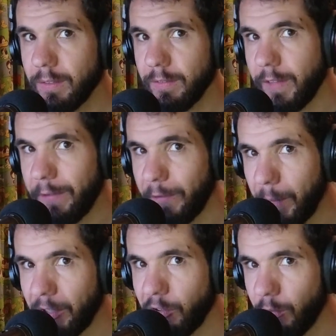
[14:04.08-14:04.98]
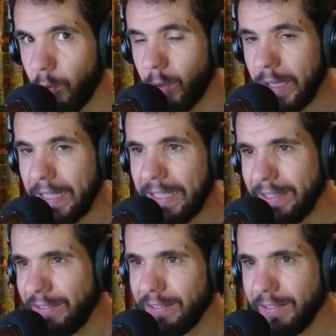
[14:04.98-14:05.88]
Thank you very much for
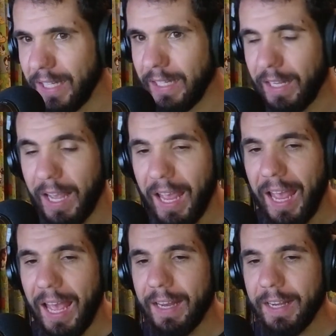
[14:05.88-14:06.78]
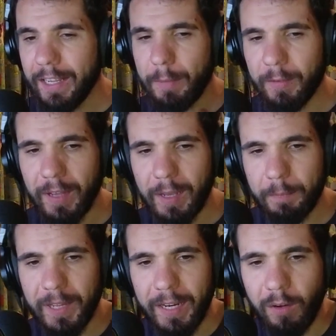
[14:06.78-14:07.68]
listening. Now, a couple of
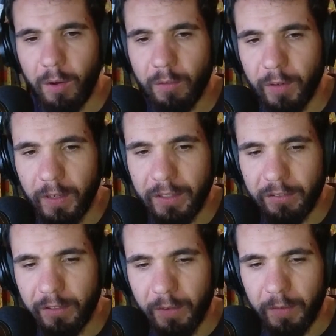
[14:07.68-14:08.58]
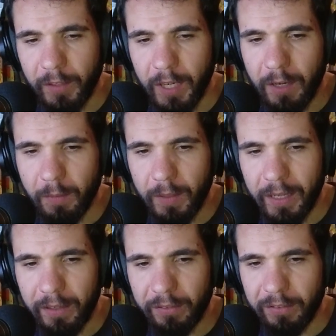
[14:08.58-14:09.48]
update on the list of,
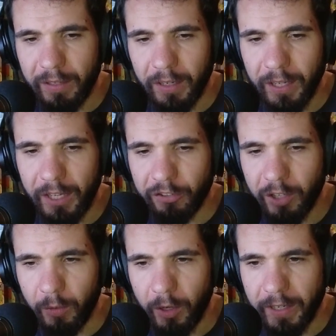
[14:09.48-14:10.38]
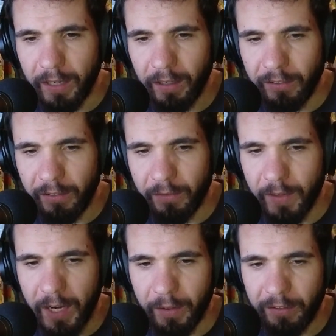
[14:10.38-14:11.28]
last show, I wrote down a list of
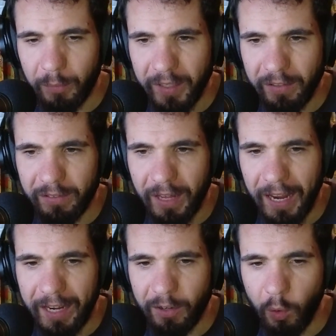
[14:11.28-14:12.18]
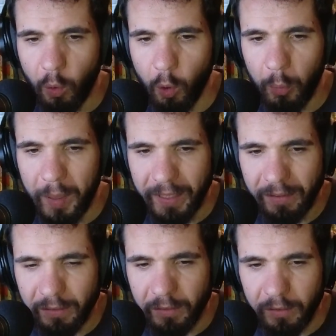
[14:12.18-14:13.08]
various bits and or
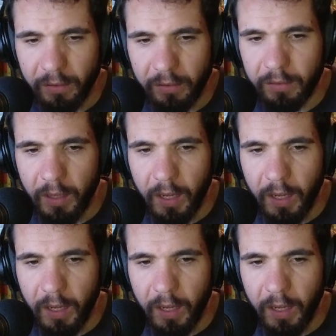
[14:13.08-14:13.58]
pieces.